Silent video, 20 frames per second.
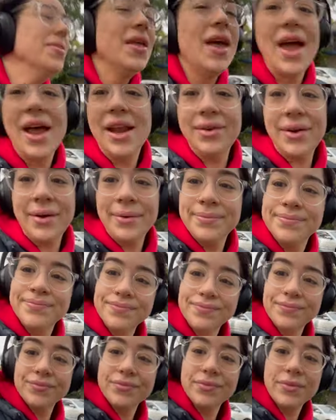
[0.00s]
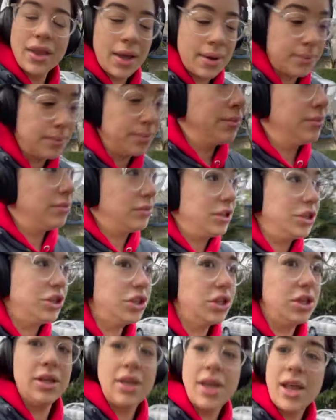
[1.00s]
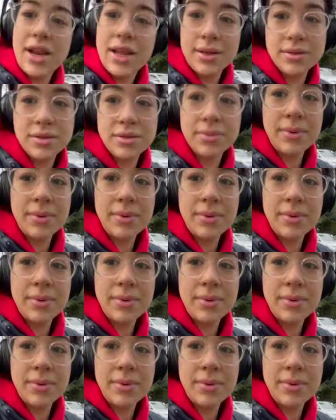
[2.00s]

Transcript: Anyway, I'm literally getting into